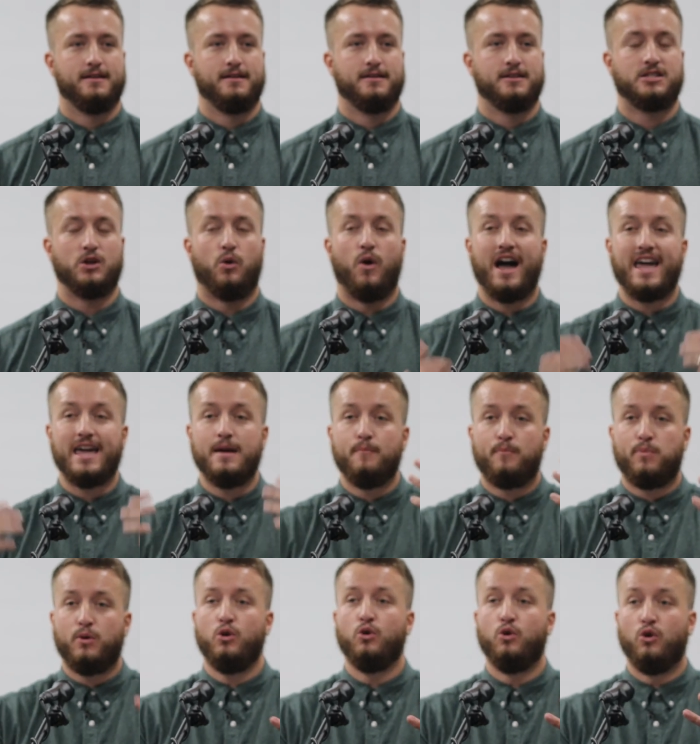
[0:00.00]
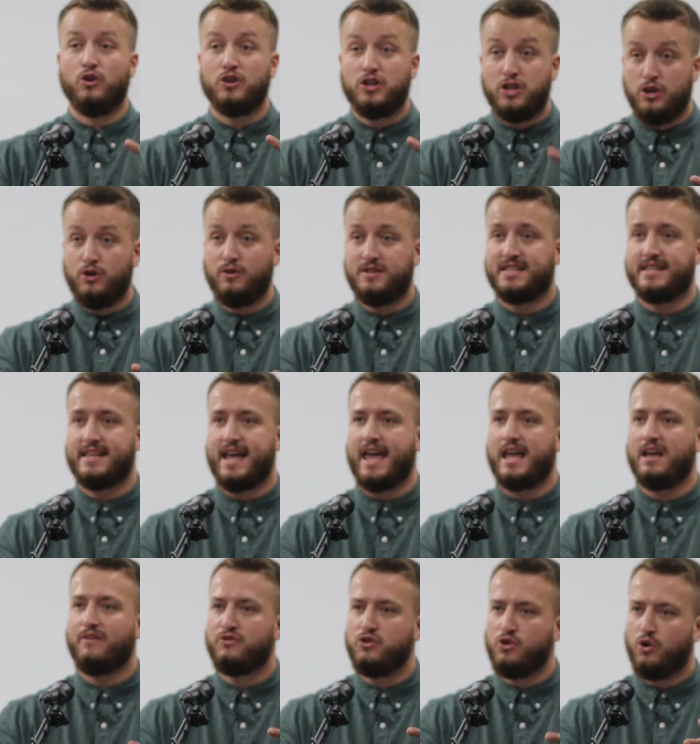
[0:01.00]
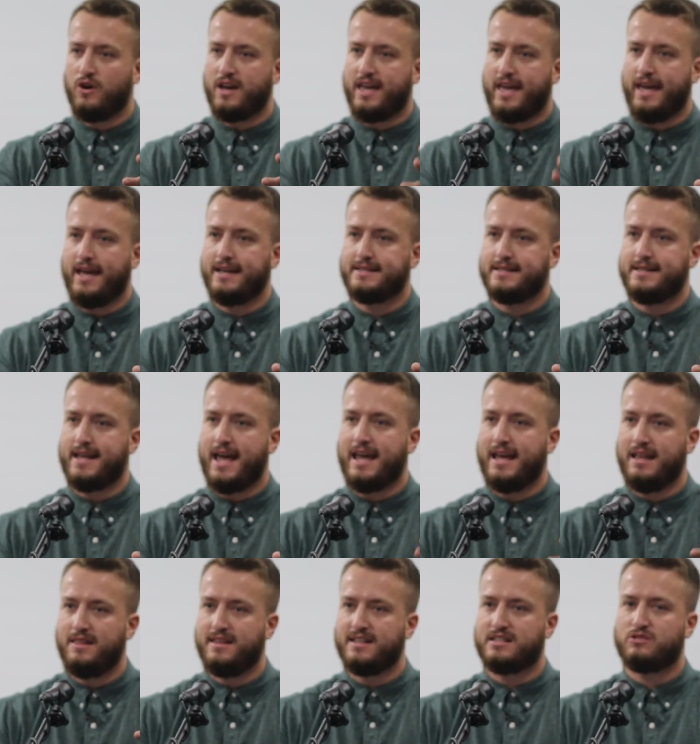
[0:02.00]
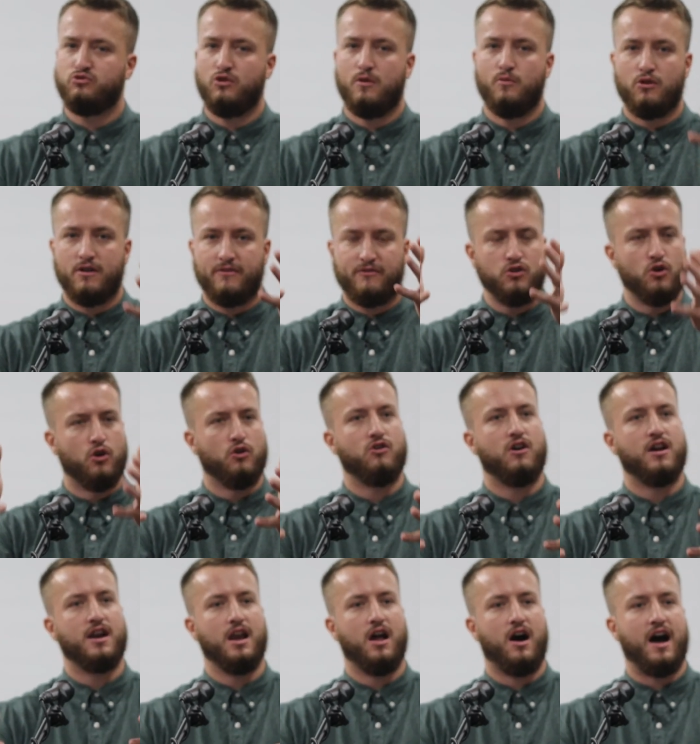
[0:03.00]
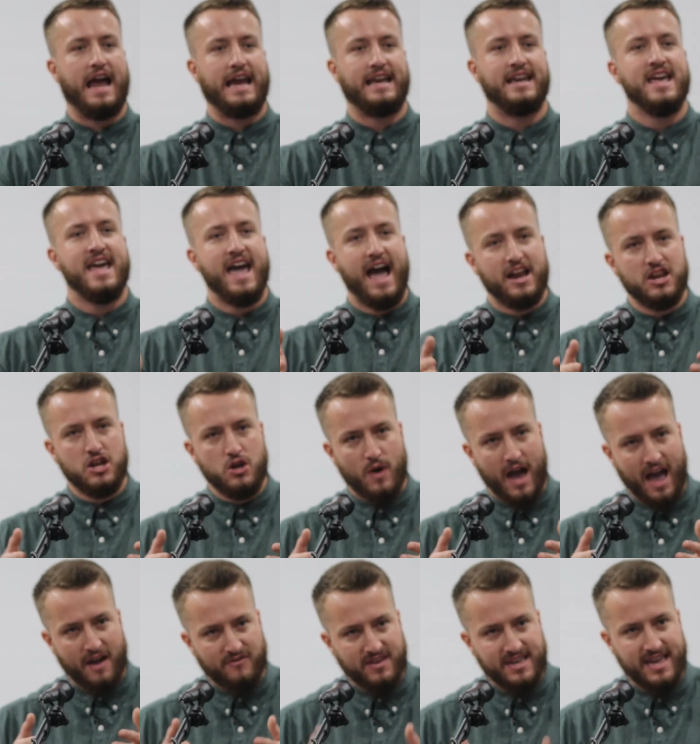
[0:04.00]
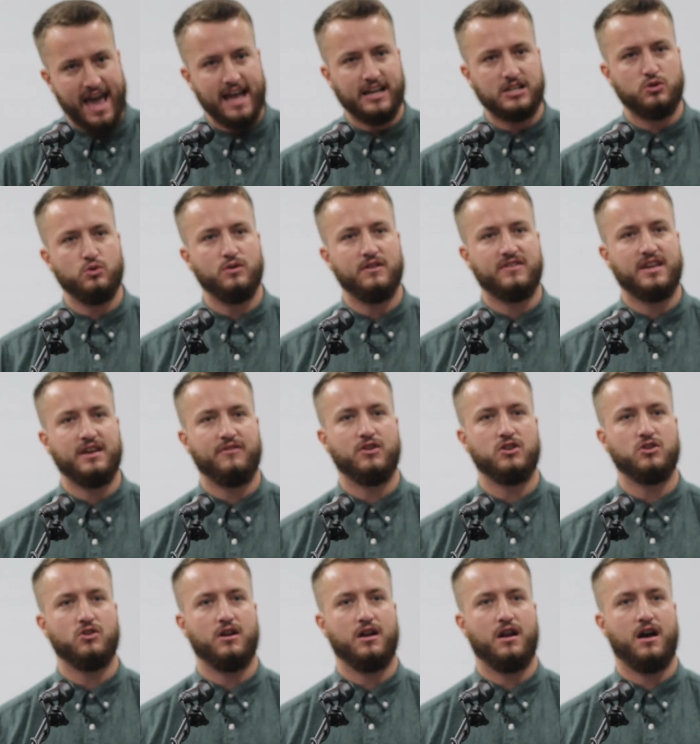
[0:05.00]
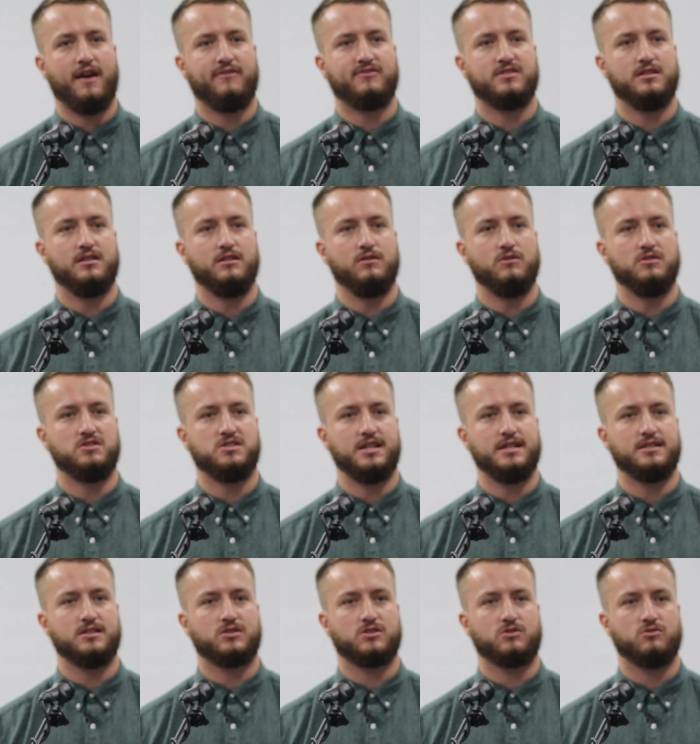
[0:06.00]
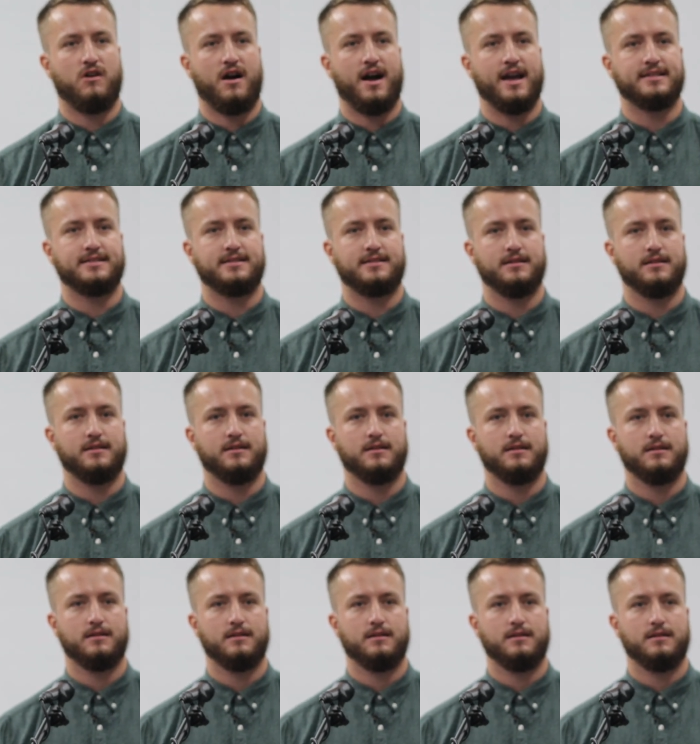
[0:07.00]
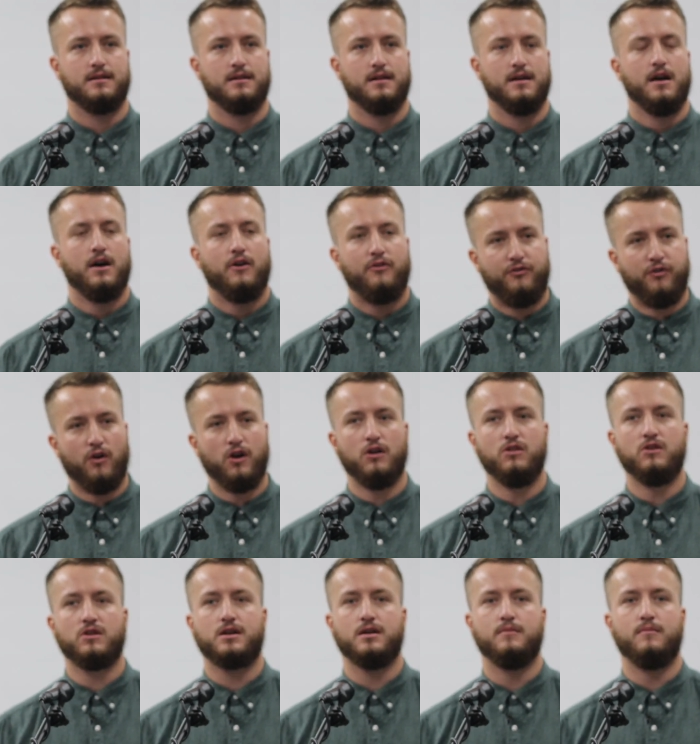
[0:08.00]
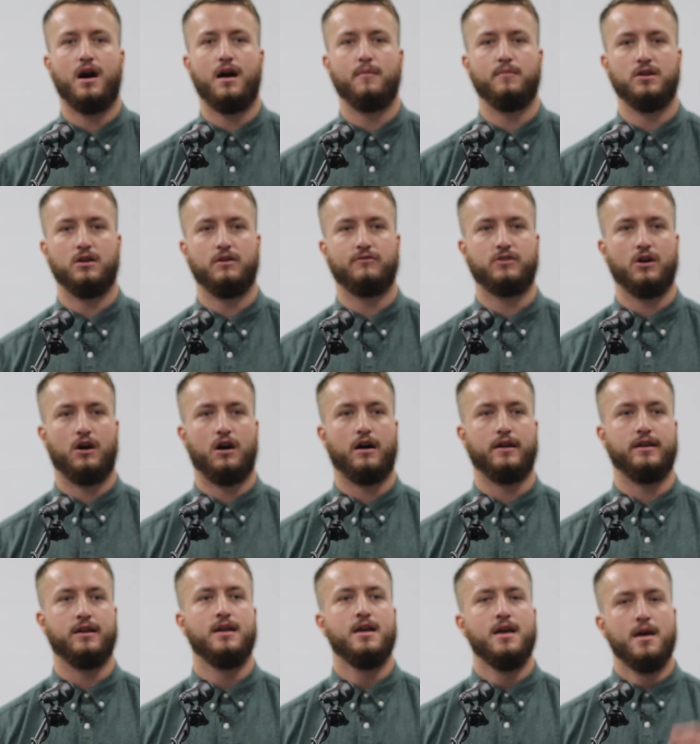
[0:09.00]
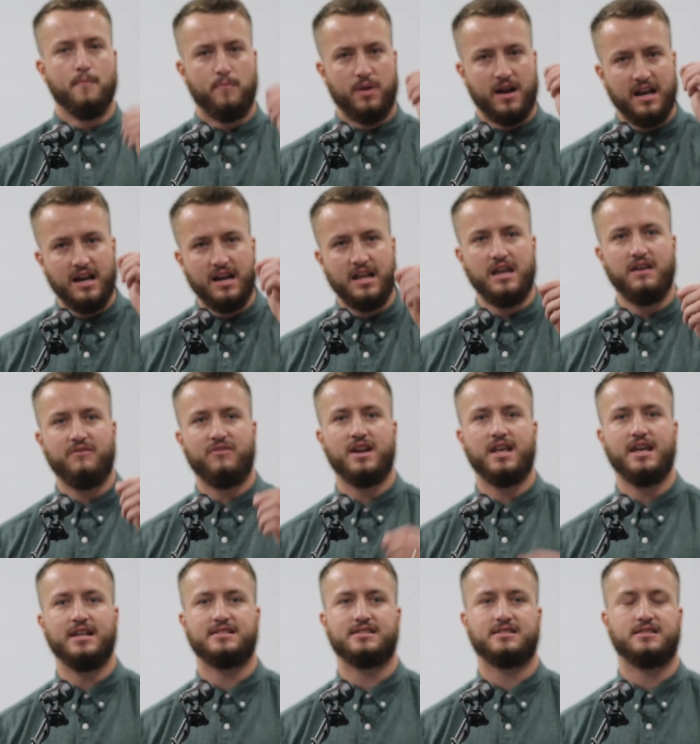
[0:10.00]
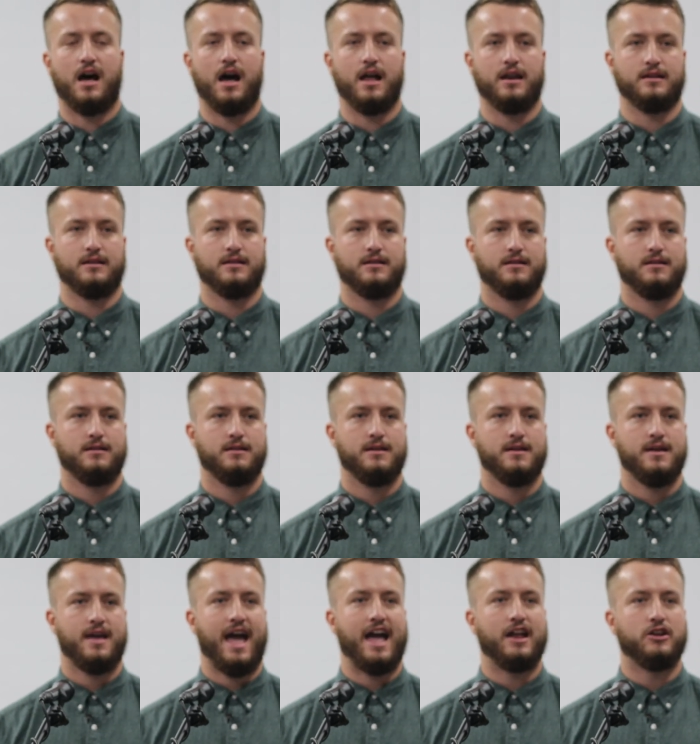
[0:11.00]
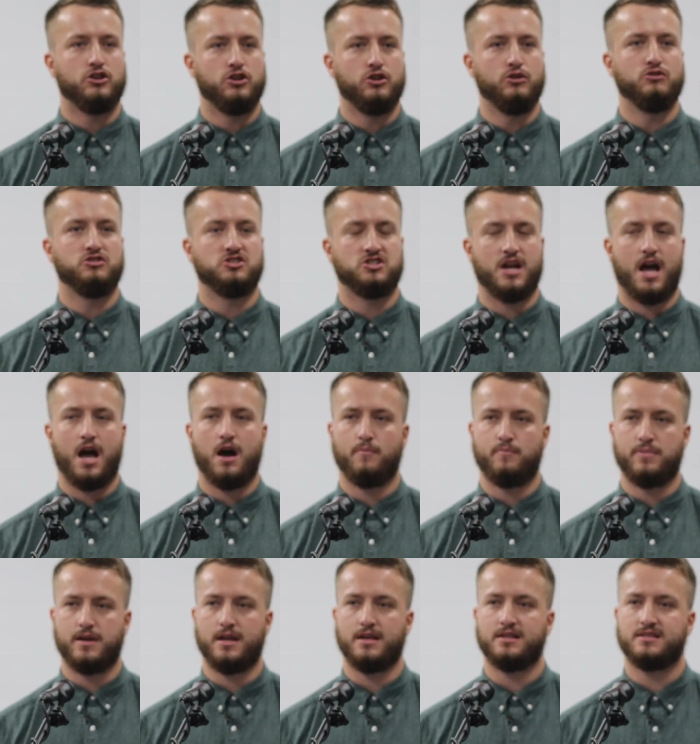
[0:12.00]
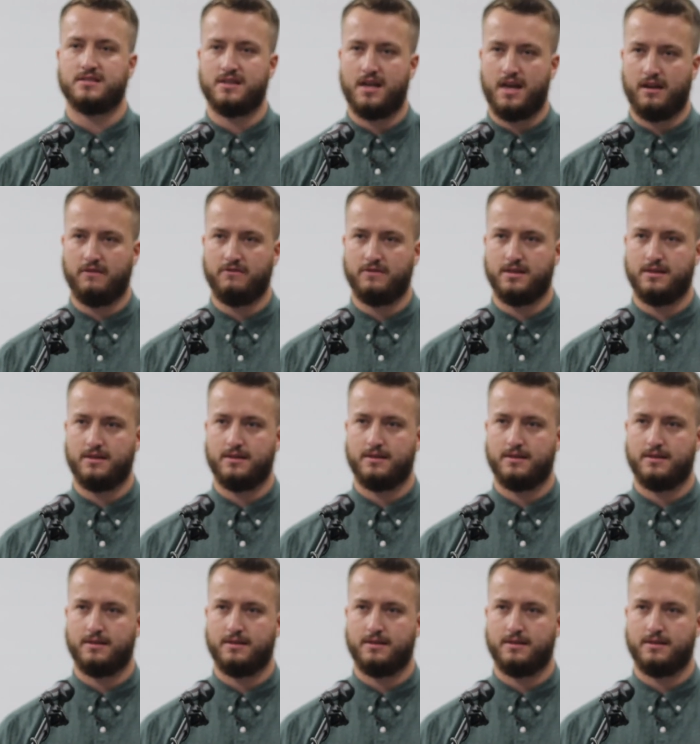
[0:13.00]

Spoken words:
So I implore you today, if you're here today in this room or if you're online and you have yet to have given your life to the Lord Jesus Christ, follow the commandment of God. Believe in his son, and you shall be saved.